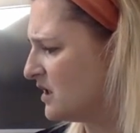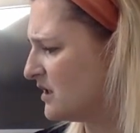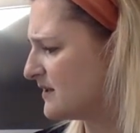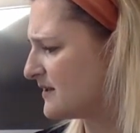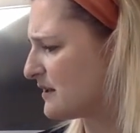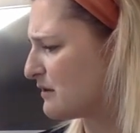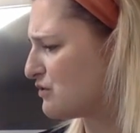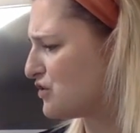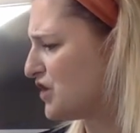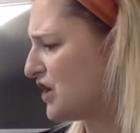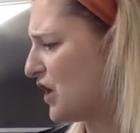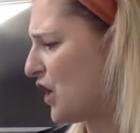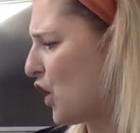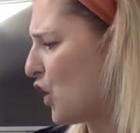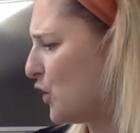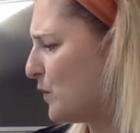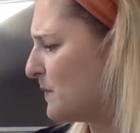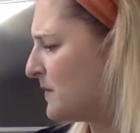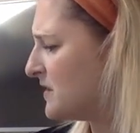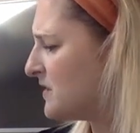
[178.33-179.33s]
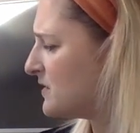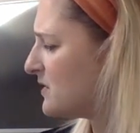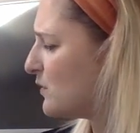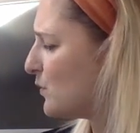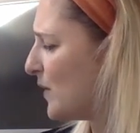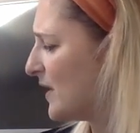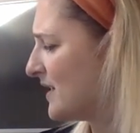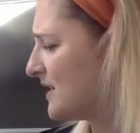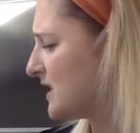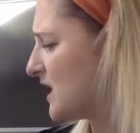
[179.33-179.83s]
So she opened the
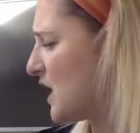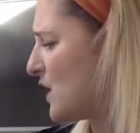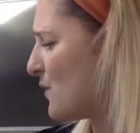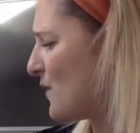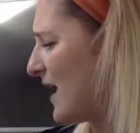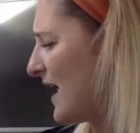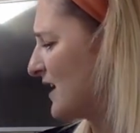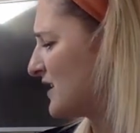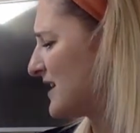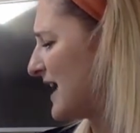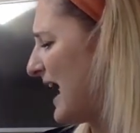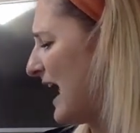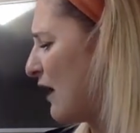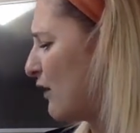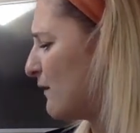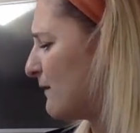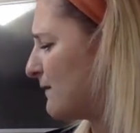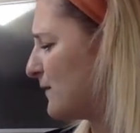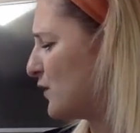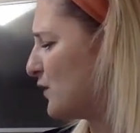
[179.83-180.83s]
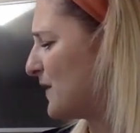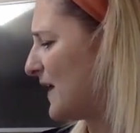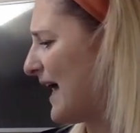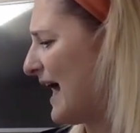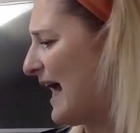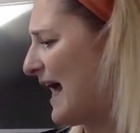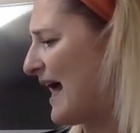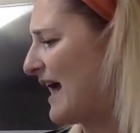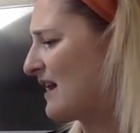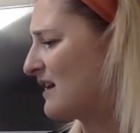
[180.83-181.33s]
window and out flew the
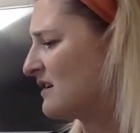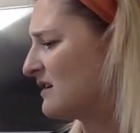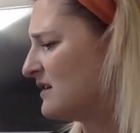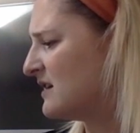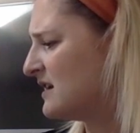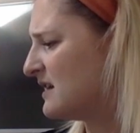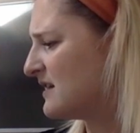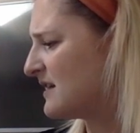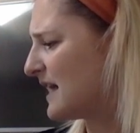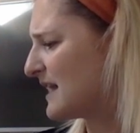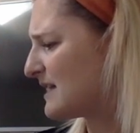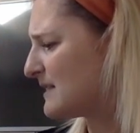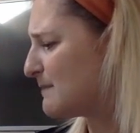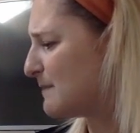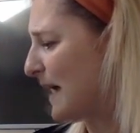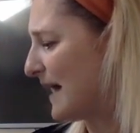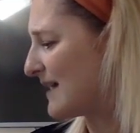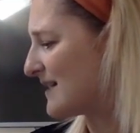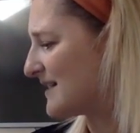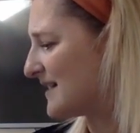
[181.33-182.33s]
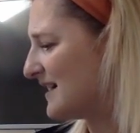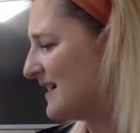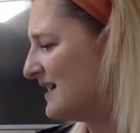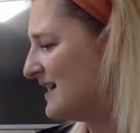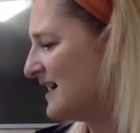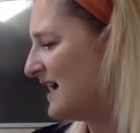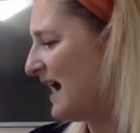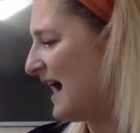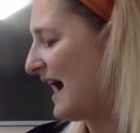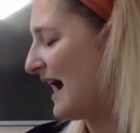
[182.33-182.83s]
hen. "That's better.
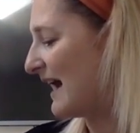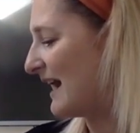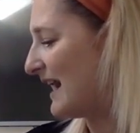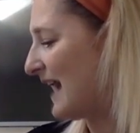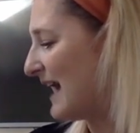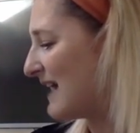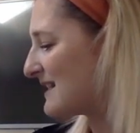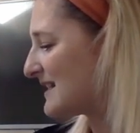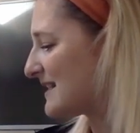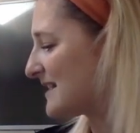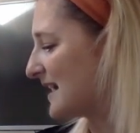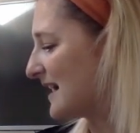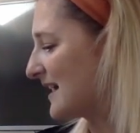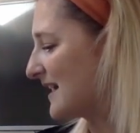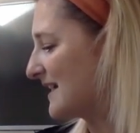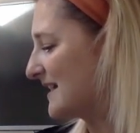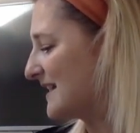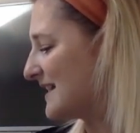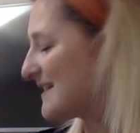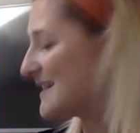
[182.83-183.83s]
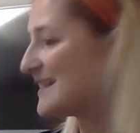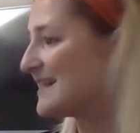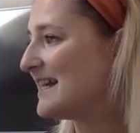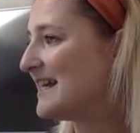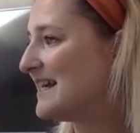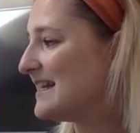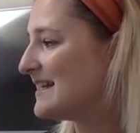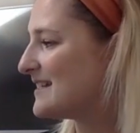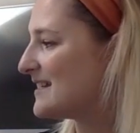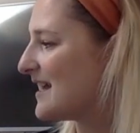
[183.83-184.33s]
At last I can
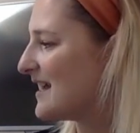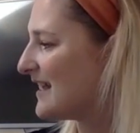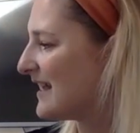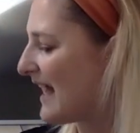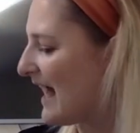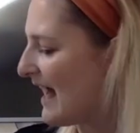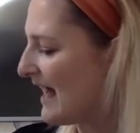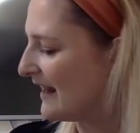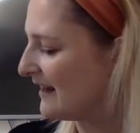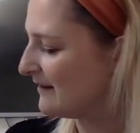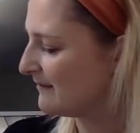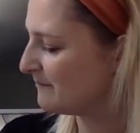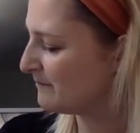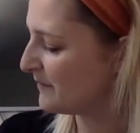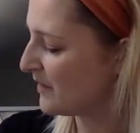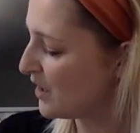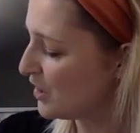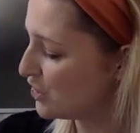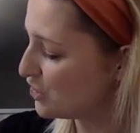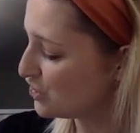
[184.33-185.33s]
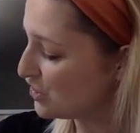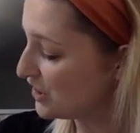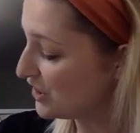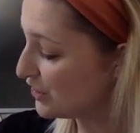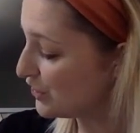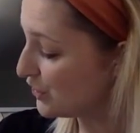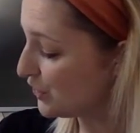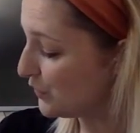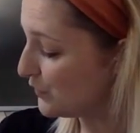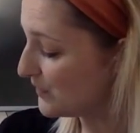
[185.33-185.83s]
sneeze again." She
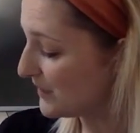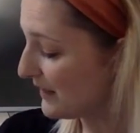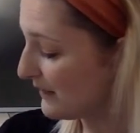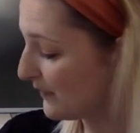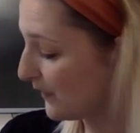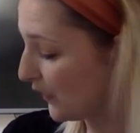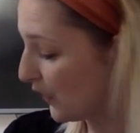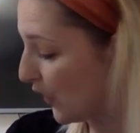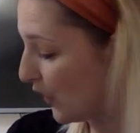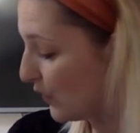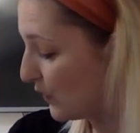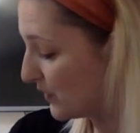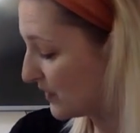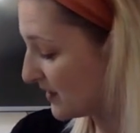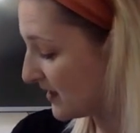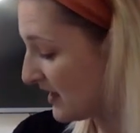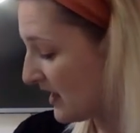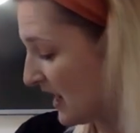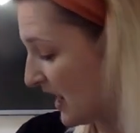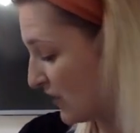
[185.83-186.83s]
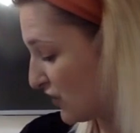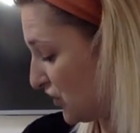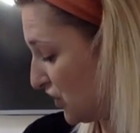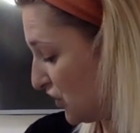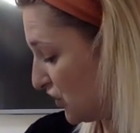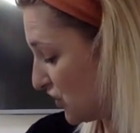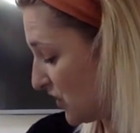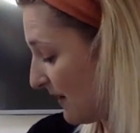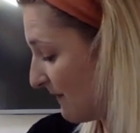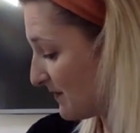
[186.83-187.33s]
shooed out the goat and she
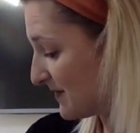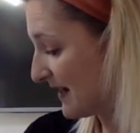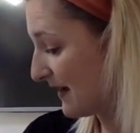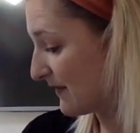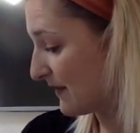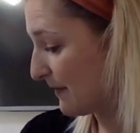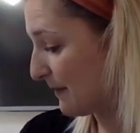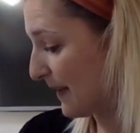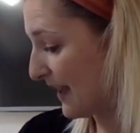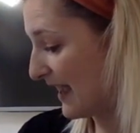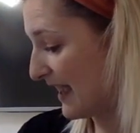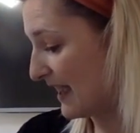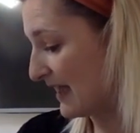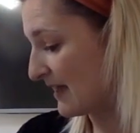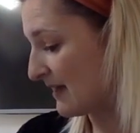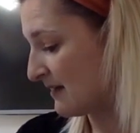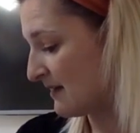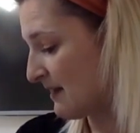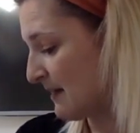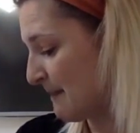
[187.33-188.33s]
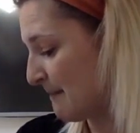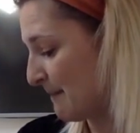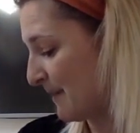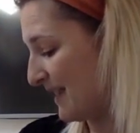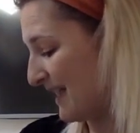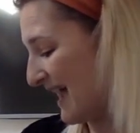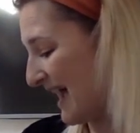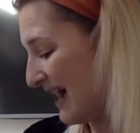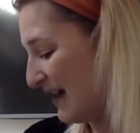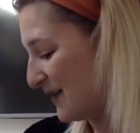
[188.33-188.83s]
shoved out the pig. My
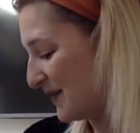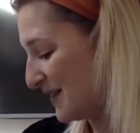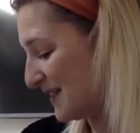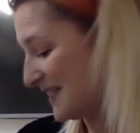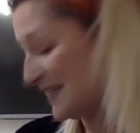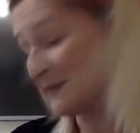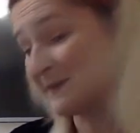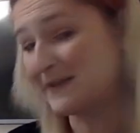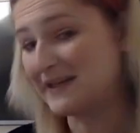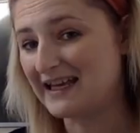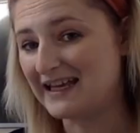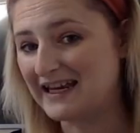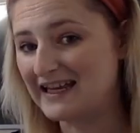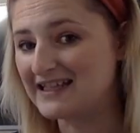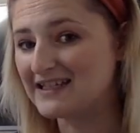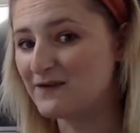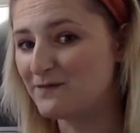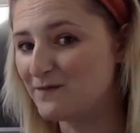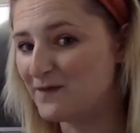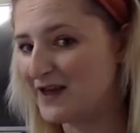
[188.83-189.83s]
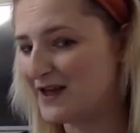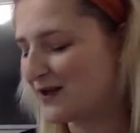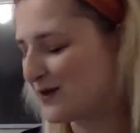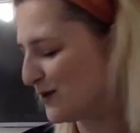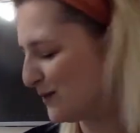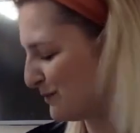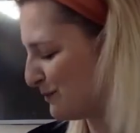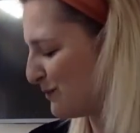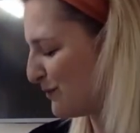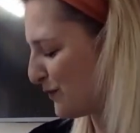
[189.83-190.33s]
house is beginning to
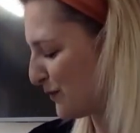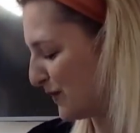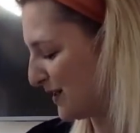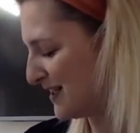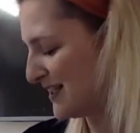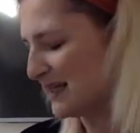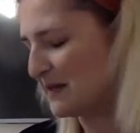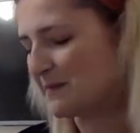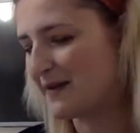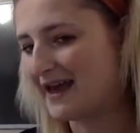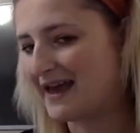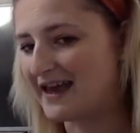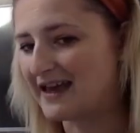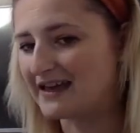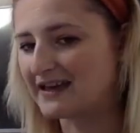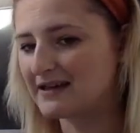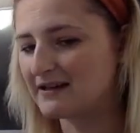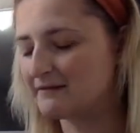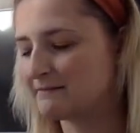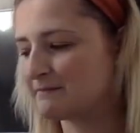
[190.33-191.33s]
feel pretty big.